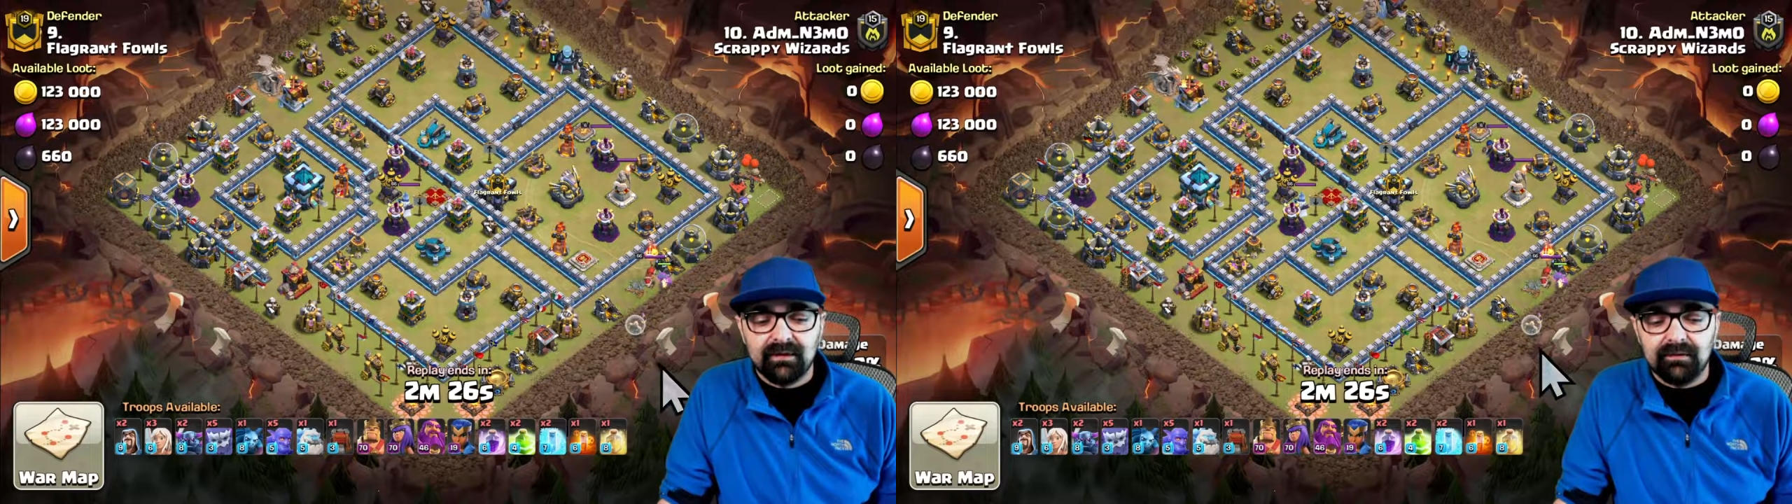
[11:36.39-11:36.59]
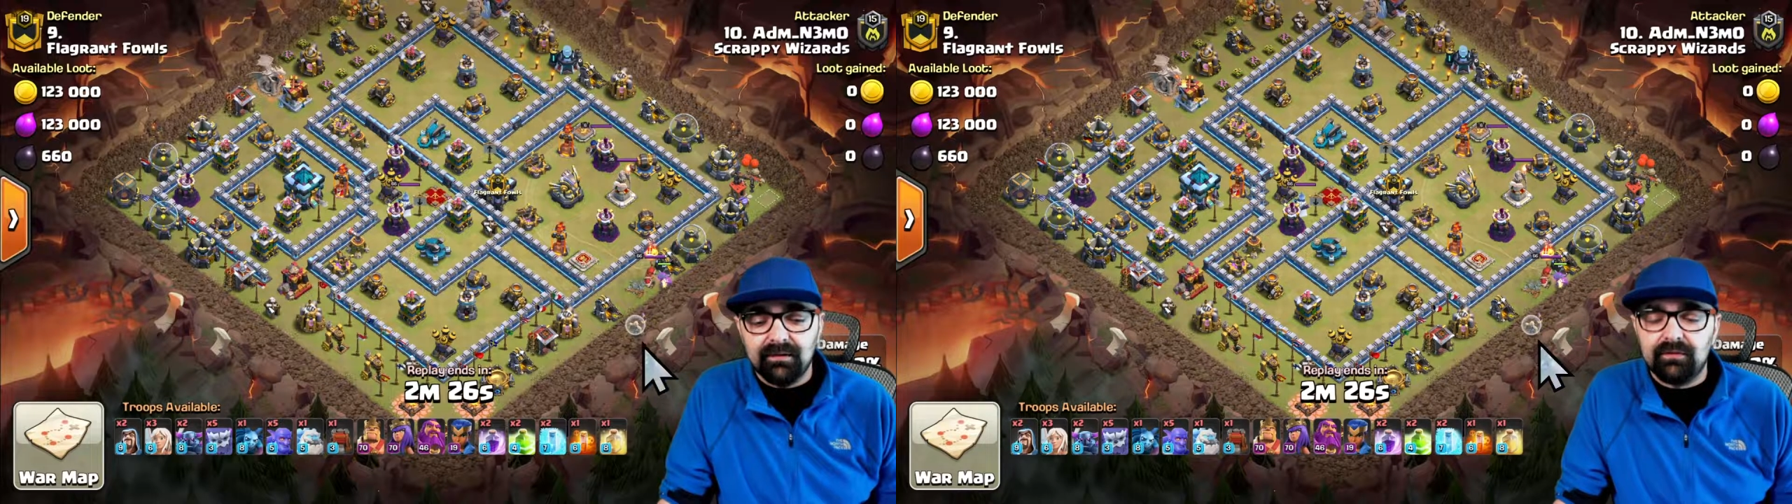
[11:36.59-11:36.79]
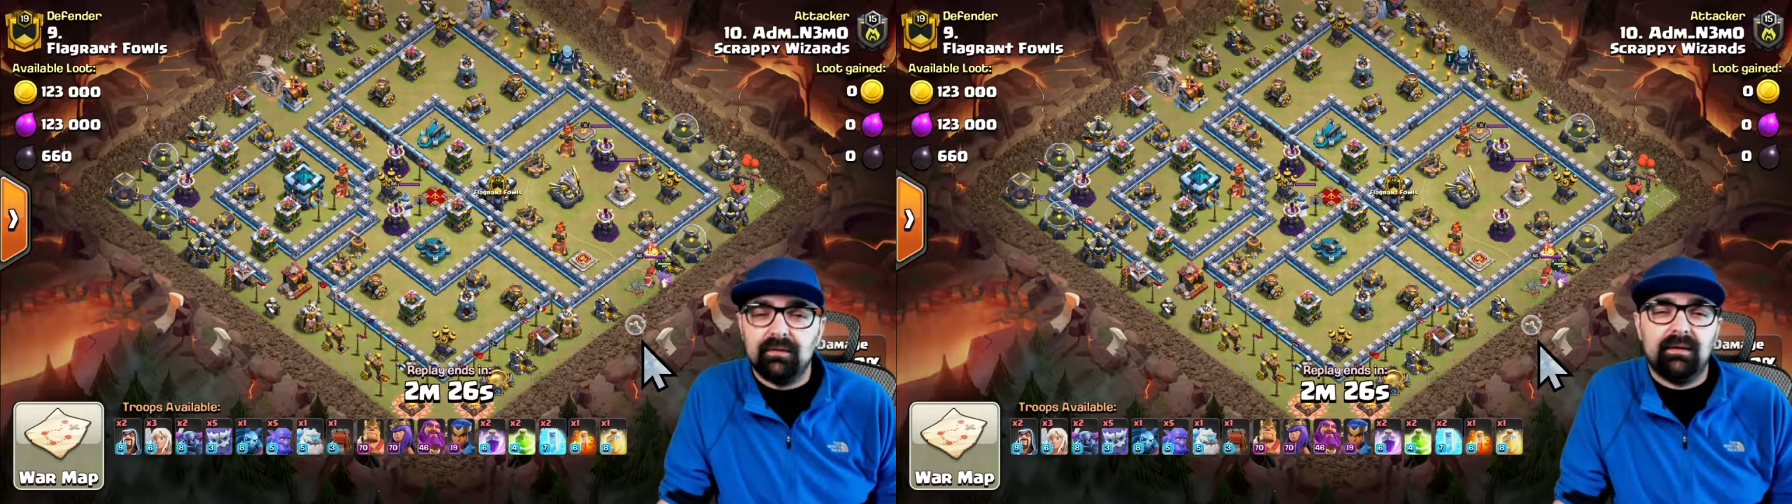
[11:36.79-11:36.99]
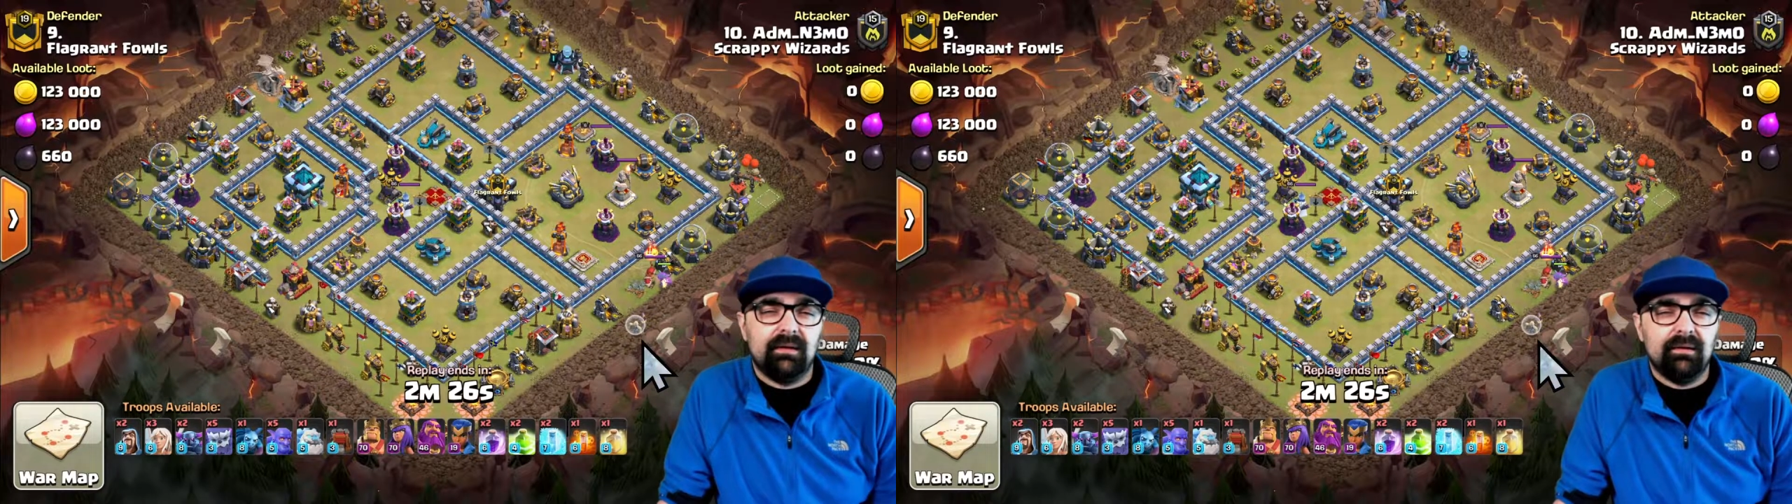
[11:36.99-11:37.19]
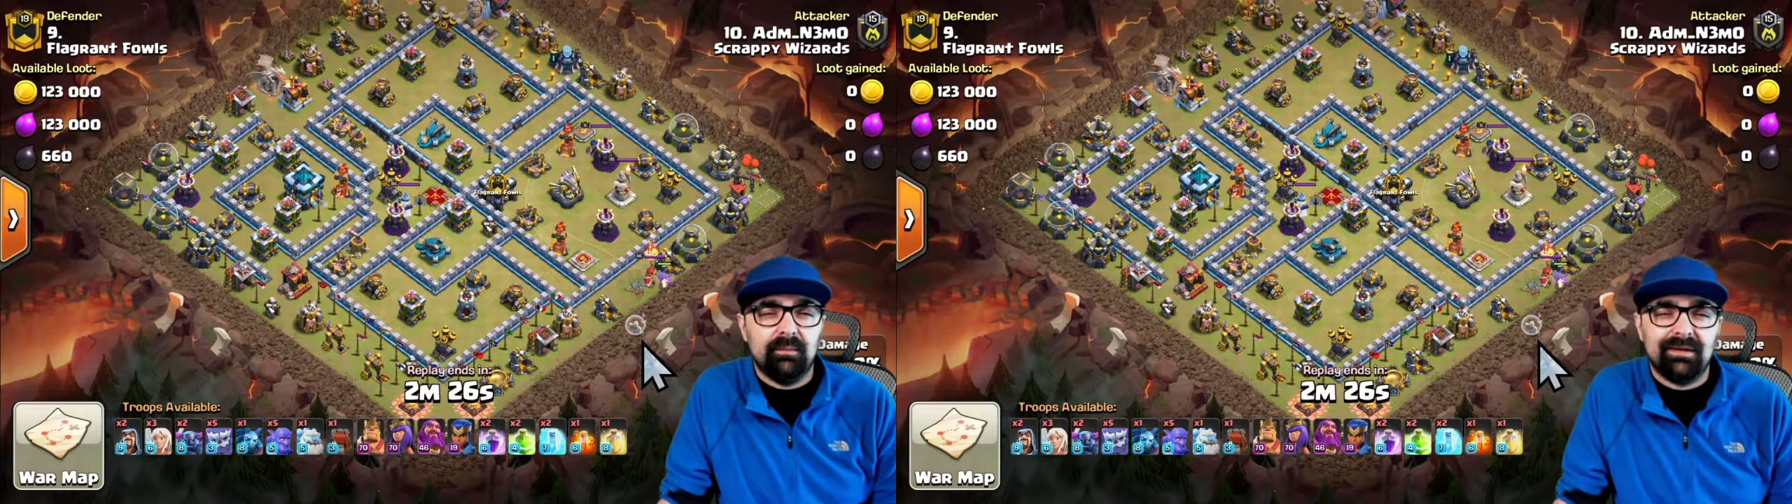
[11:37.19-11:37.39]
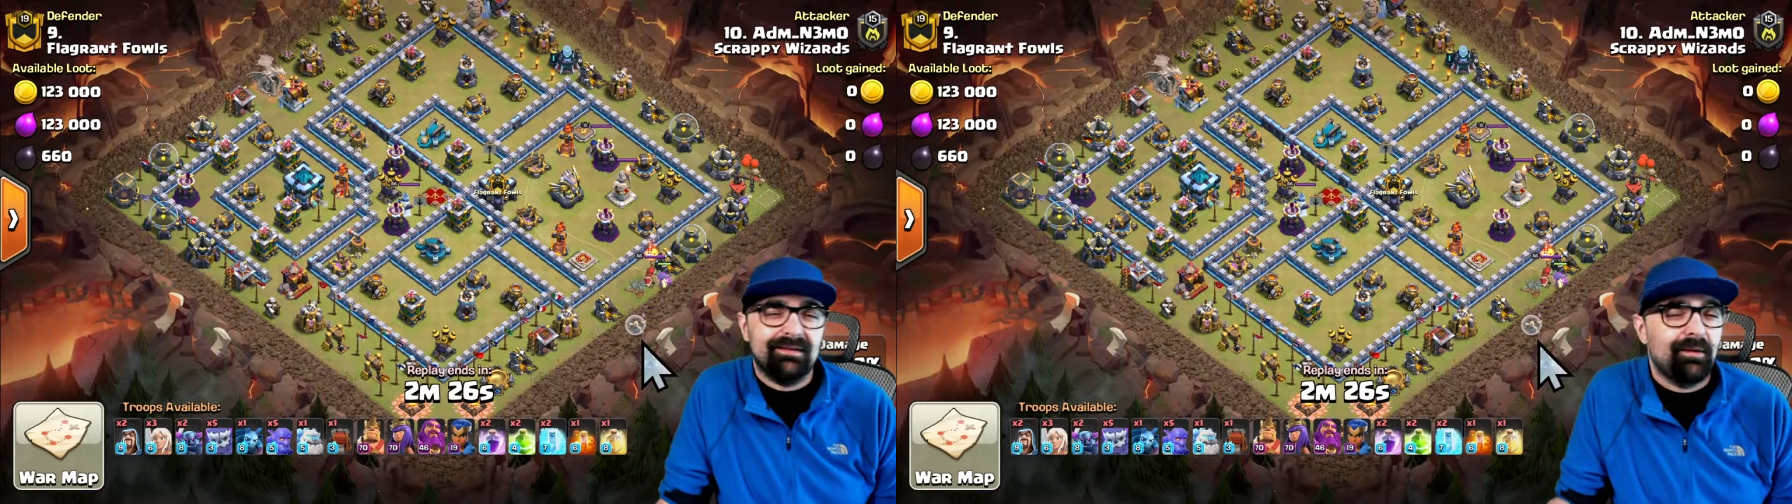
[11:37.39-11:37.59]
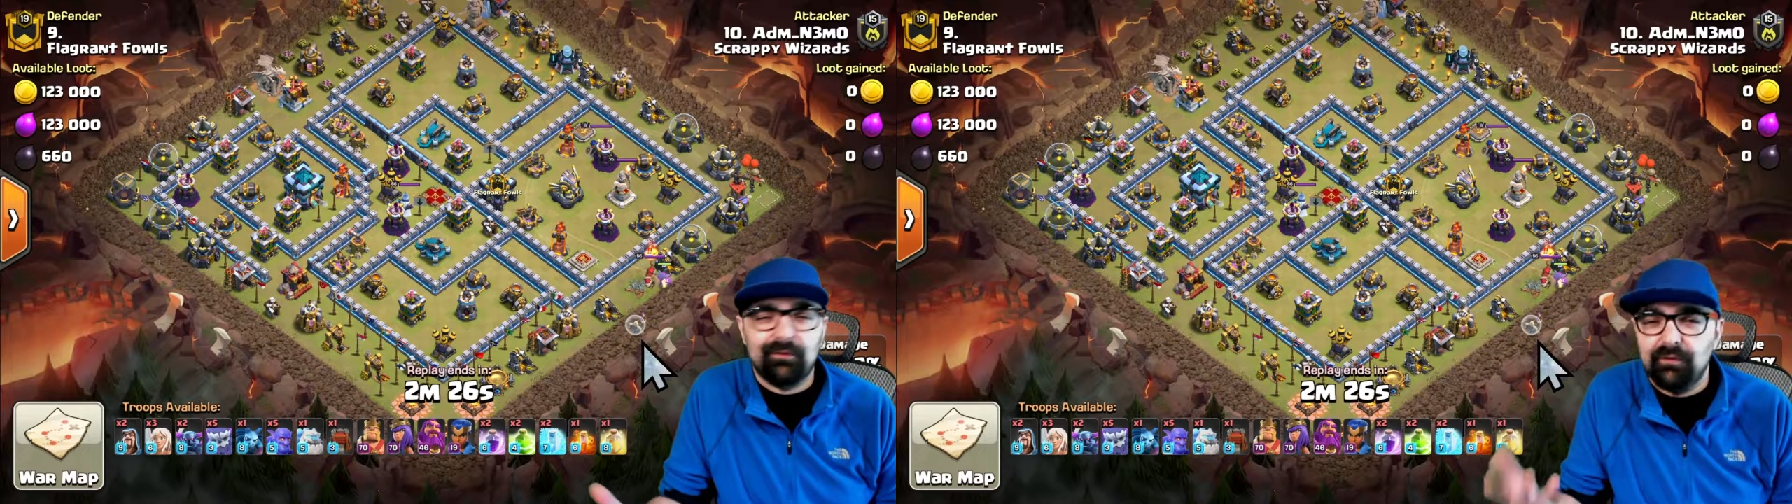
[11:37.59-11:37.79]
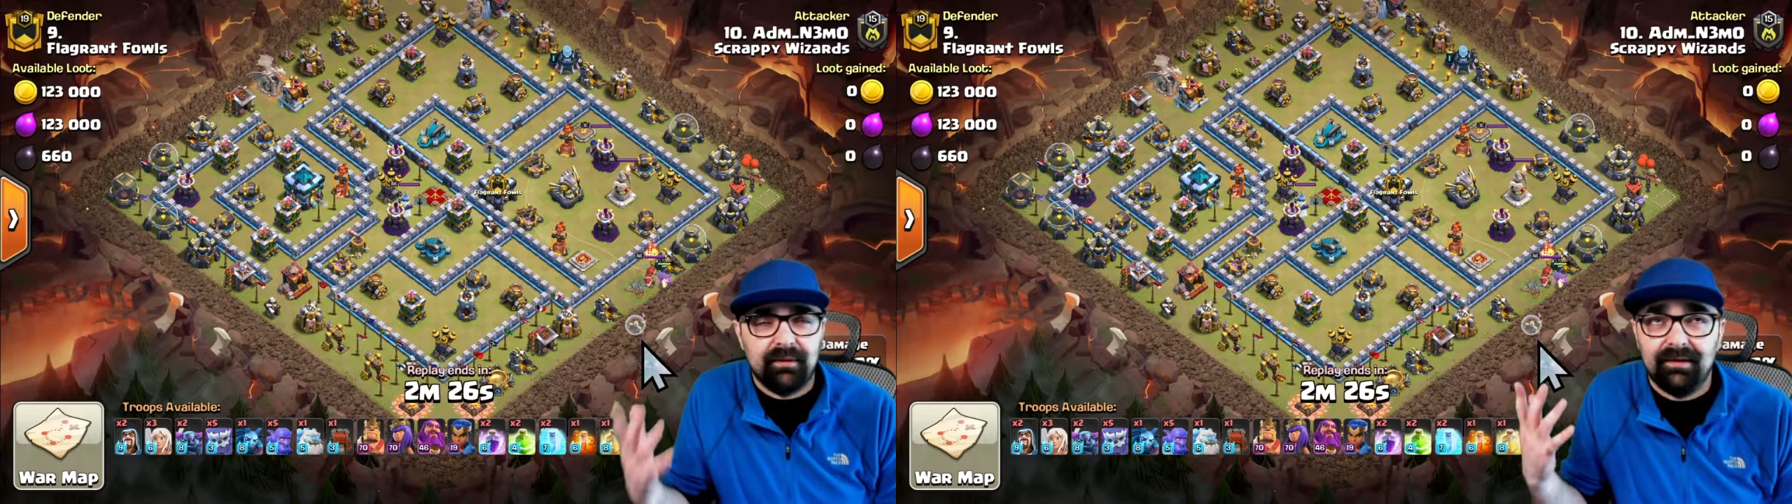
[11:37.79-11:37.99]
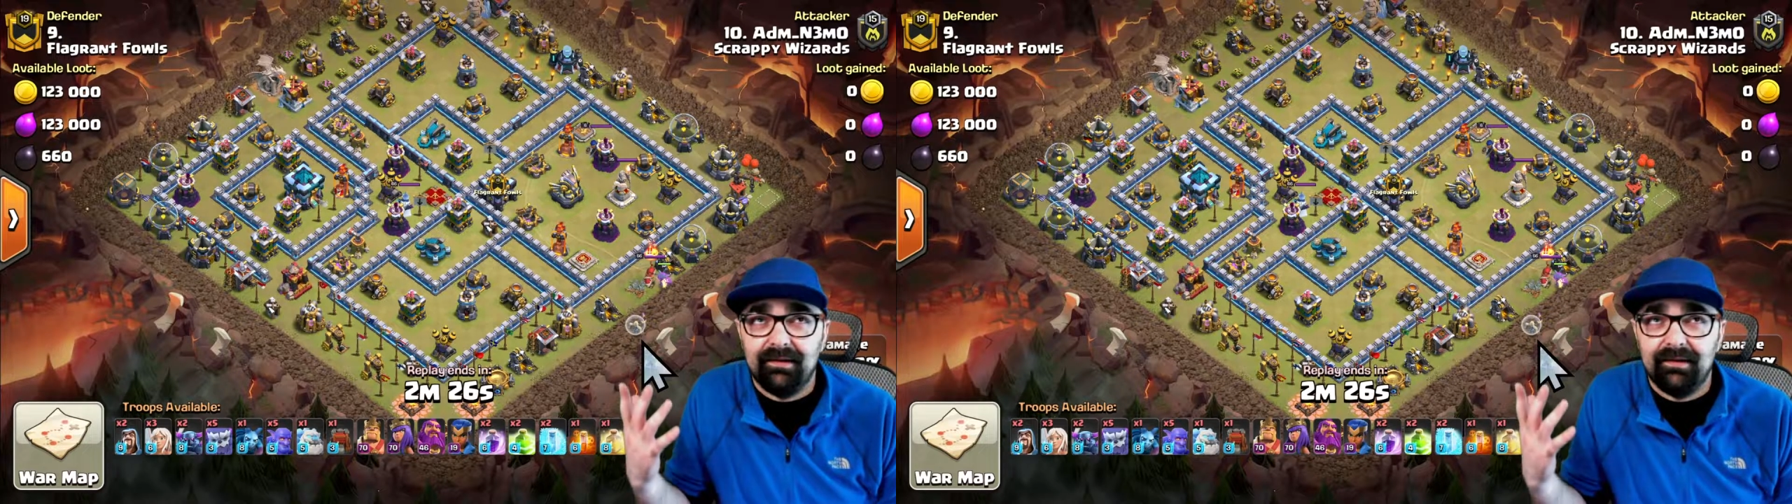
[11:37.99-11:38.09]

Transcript: This right here, because I was doing